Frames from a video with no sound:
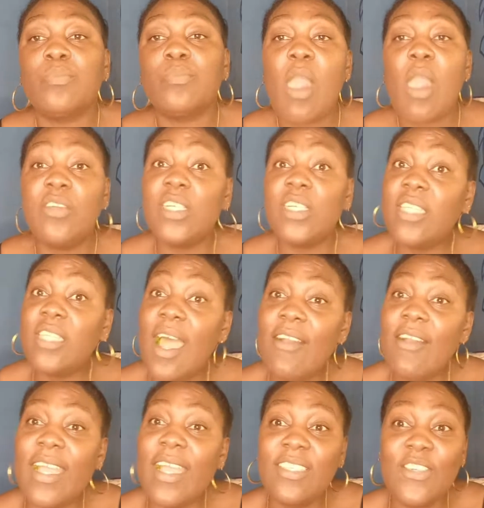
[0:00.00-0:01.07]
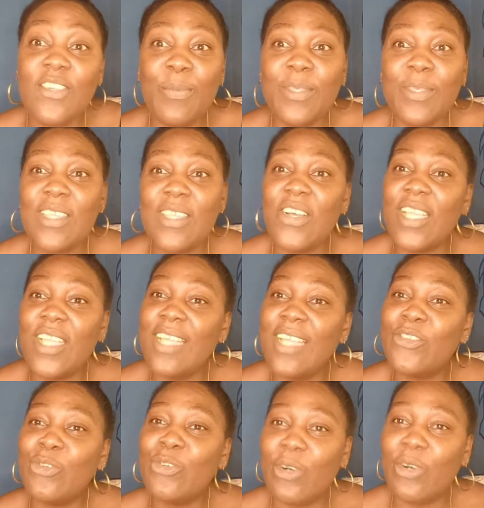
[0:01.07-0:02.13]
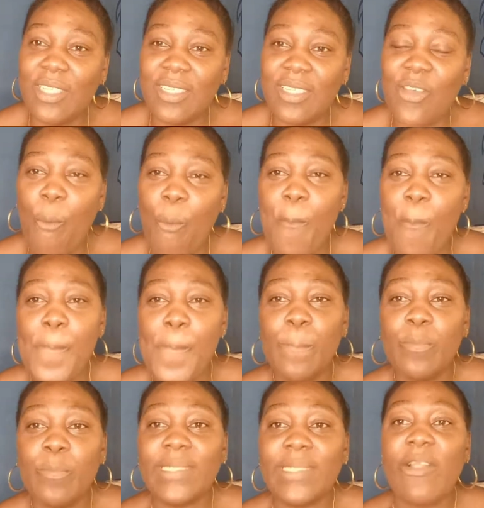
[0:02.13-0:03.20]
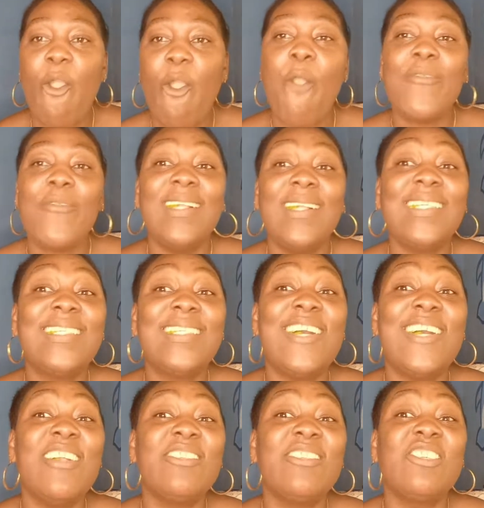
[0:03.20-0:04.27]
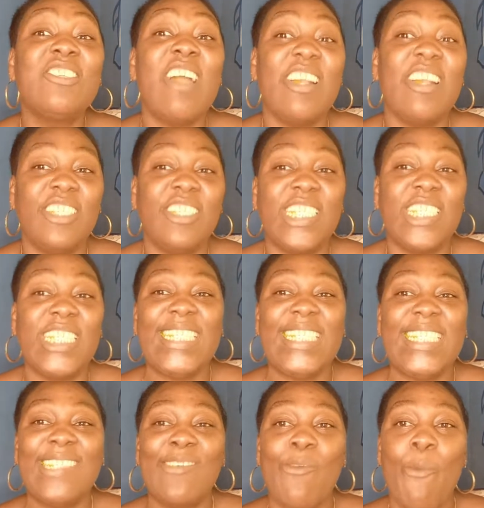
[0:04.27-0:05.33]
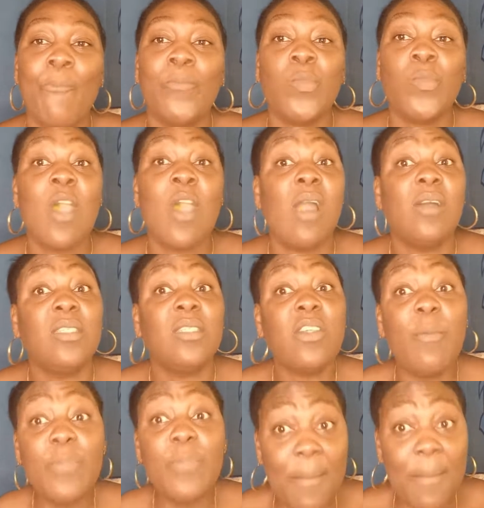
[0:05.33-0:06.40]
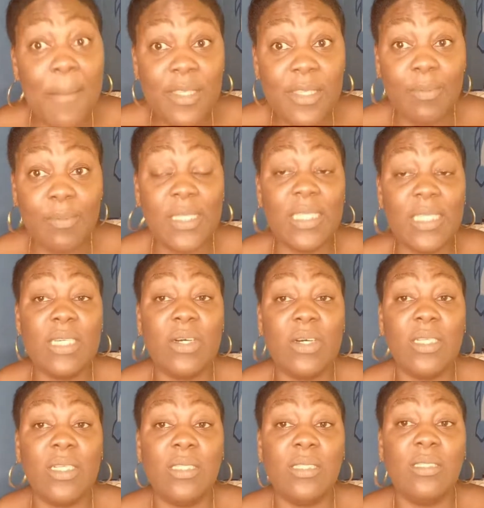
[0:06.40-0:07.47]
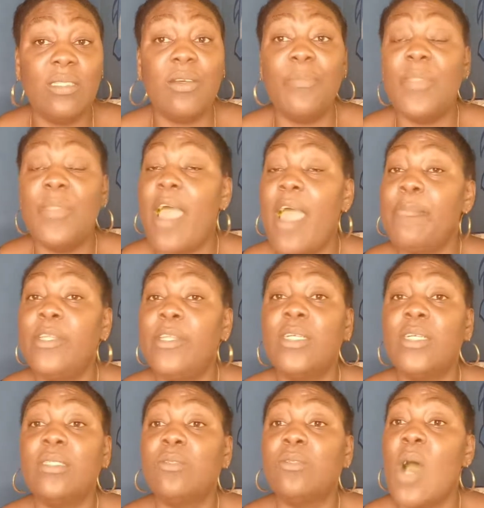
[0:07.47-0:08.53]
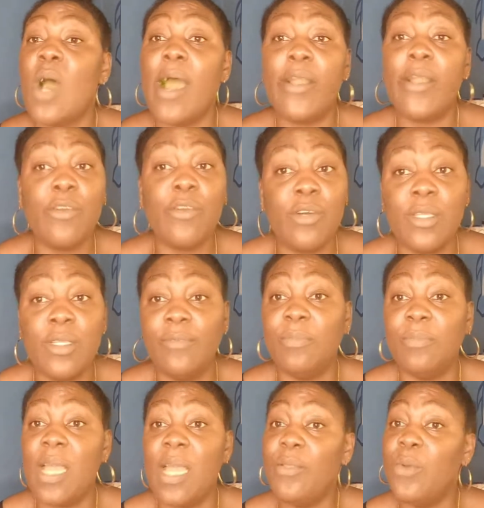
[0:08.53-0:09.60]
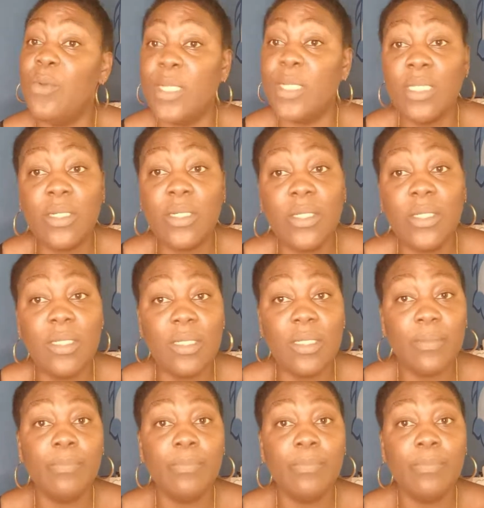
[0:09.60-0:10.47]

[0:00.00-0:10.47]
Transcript: But alright, you see when I sit down and throw out this something till it turn trash. Sometimes I spit it out, sometimes I just walk around if I do any little thing.